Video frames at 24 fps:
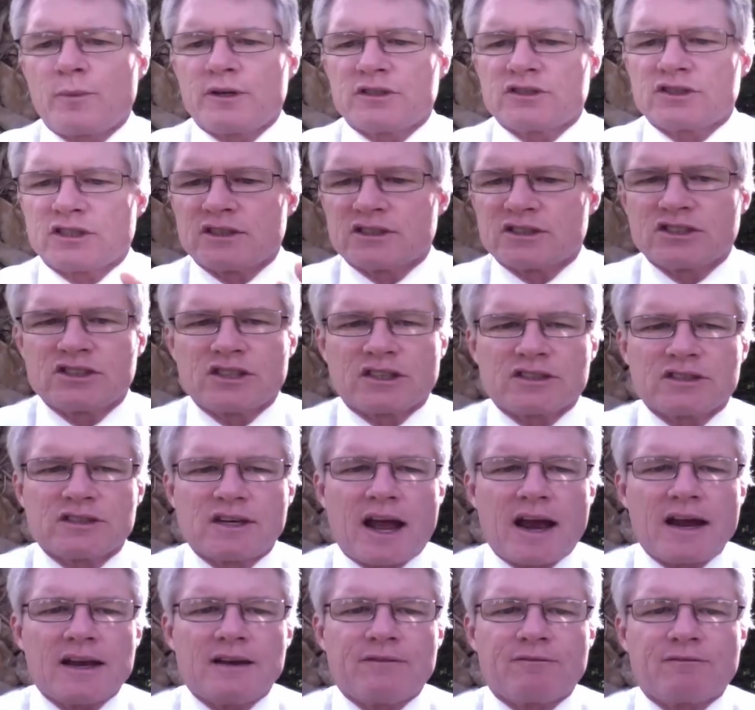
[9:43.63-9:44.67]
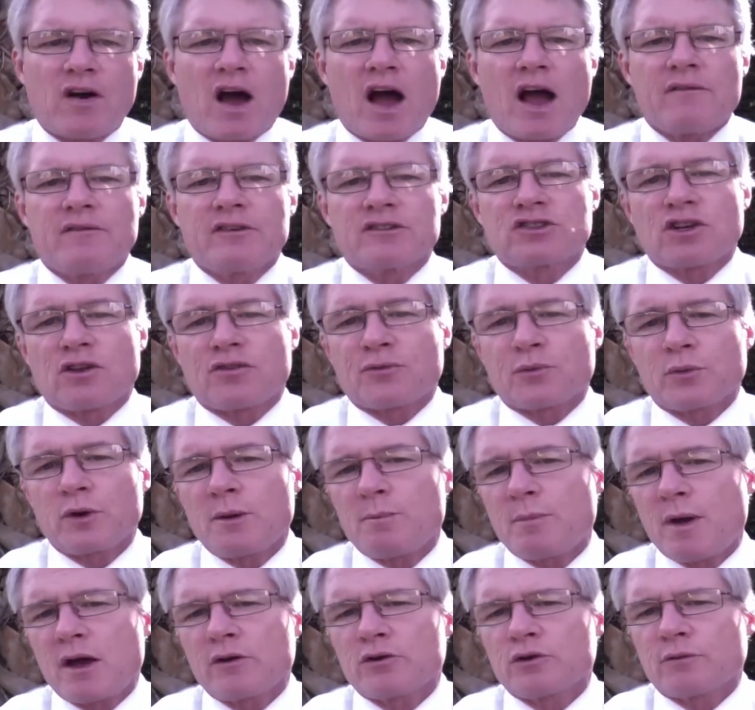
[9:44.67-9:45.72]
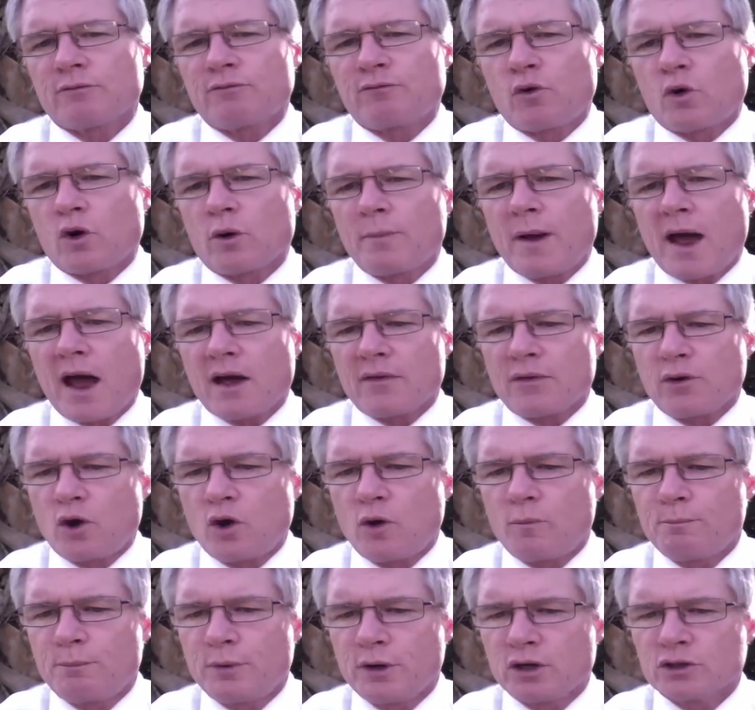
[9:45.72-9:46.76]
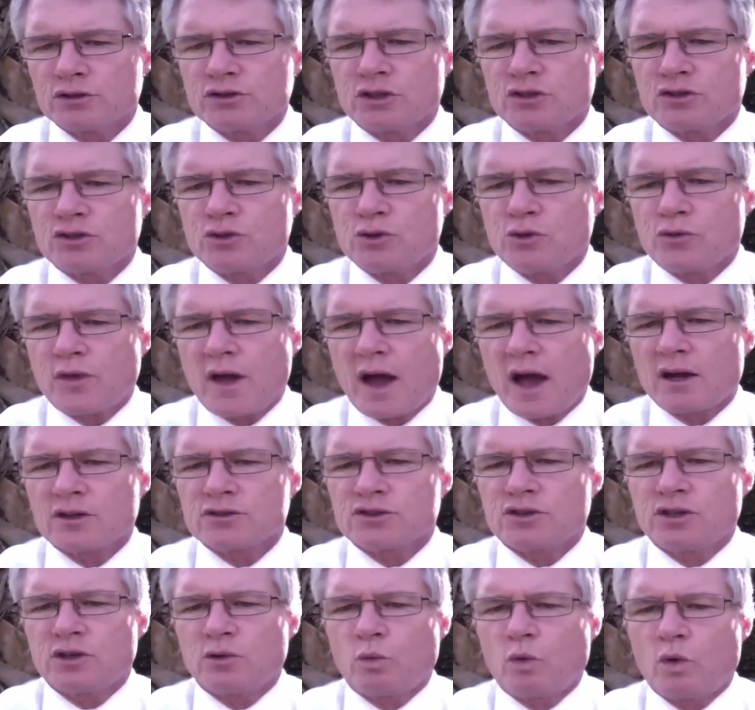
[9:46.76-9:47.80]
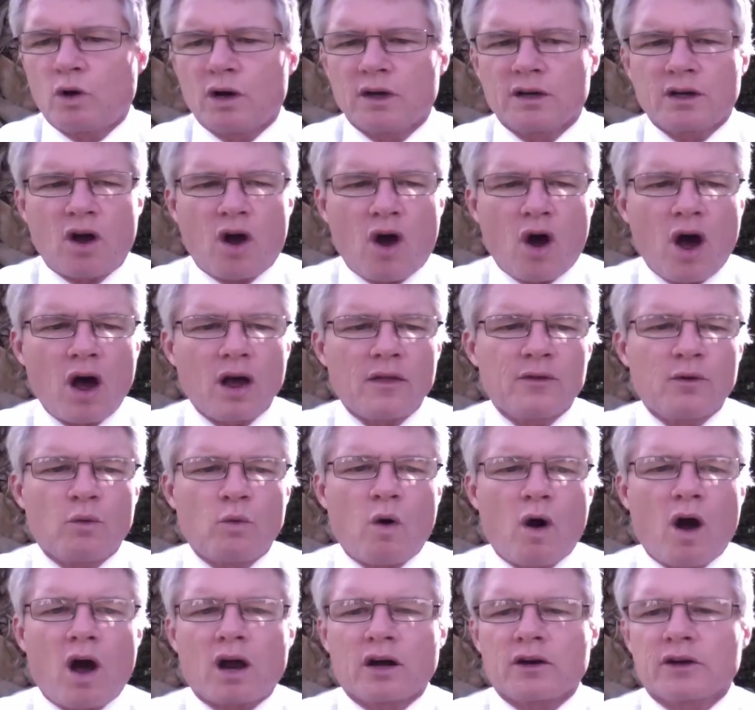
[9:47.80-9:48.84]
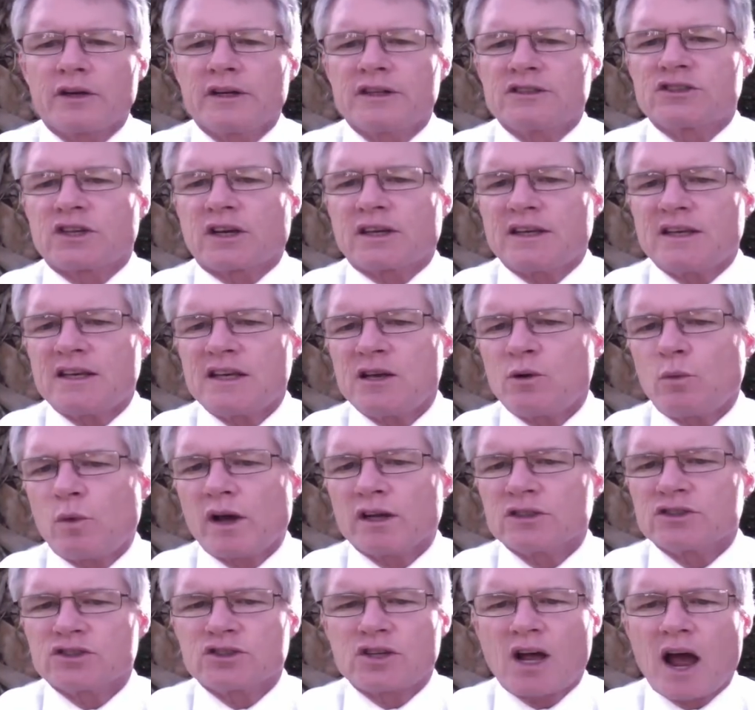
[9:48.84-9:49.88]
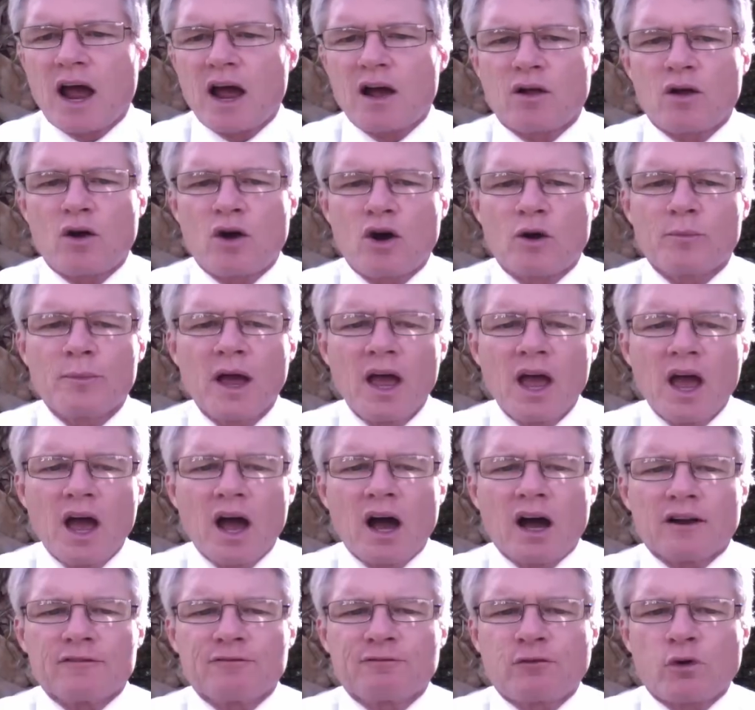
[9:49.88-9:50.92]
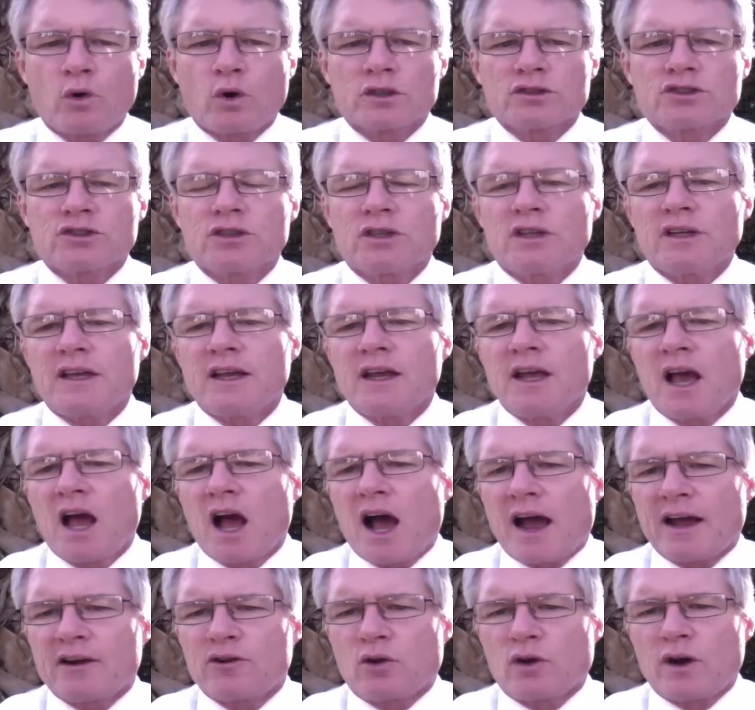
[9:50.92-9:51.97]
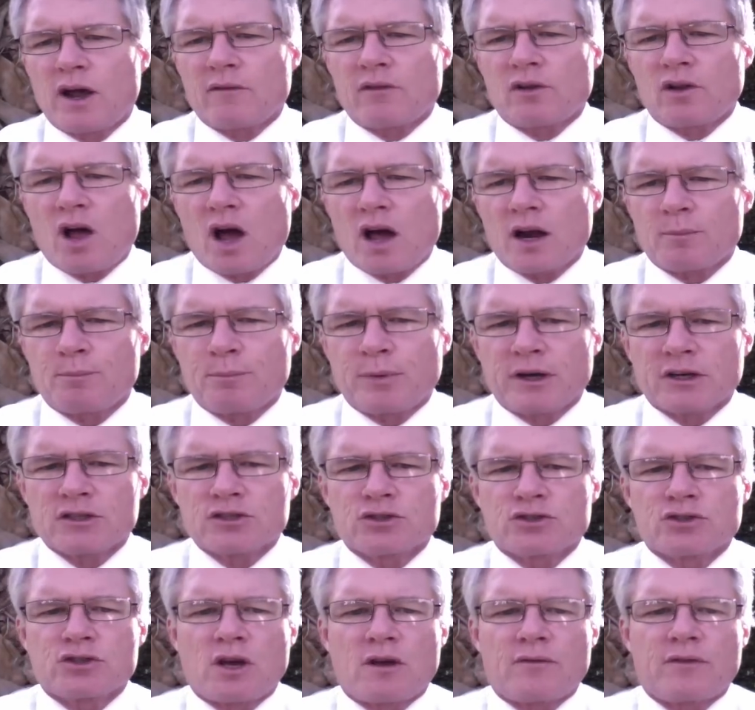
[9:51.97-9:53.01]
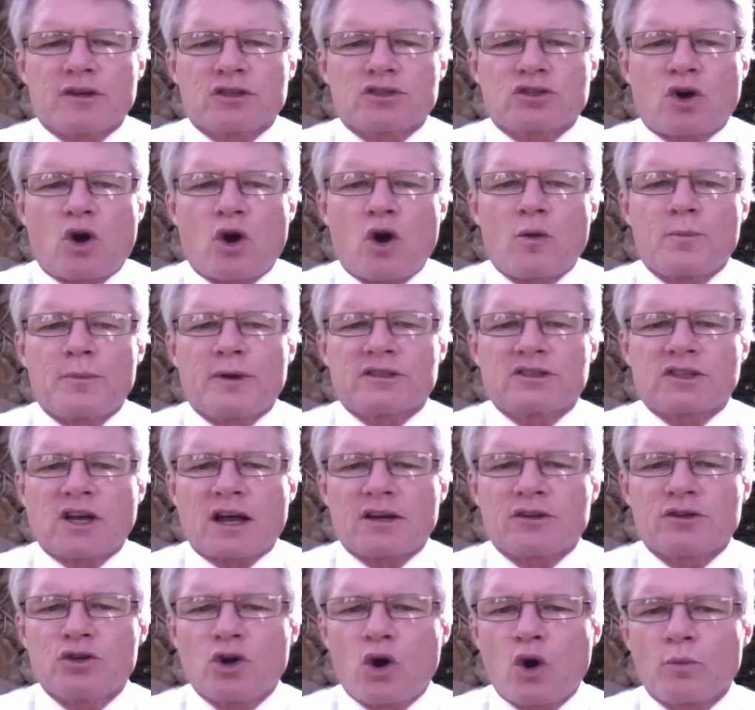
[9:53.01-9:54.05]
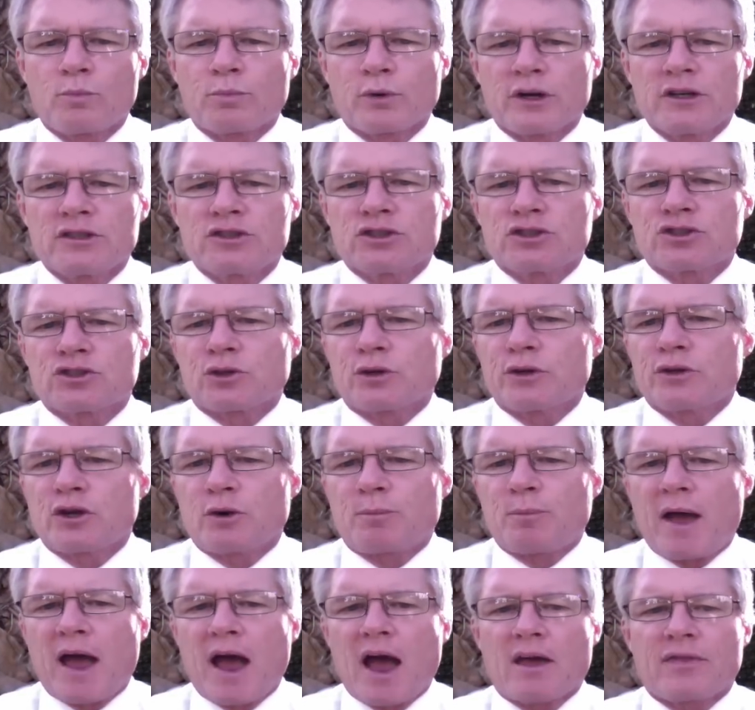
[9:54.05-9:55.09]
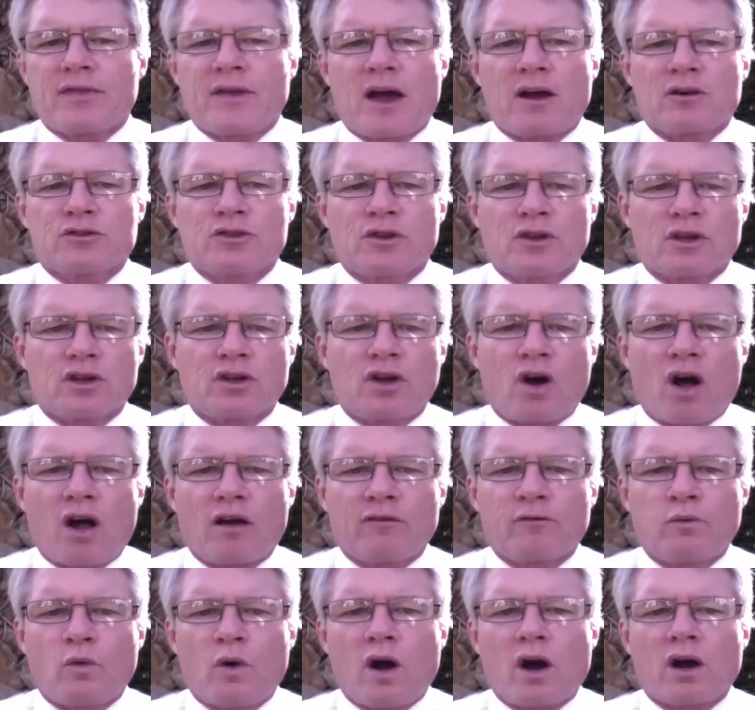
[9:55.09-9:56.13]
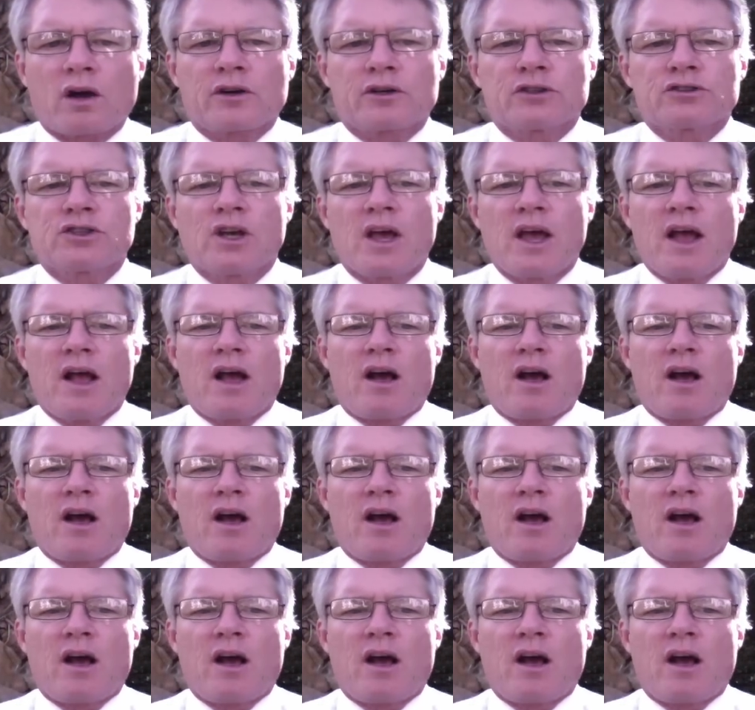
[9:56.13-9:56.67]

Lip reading: is in 695. It's a 3-bedroom, 4-bath home built in 2001 on the water. It's a Key West style home. Unfortunately, I don't have a lot of pictures of this home. It's got no bridges or in your path out to the Gulf waters.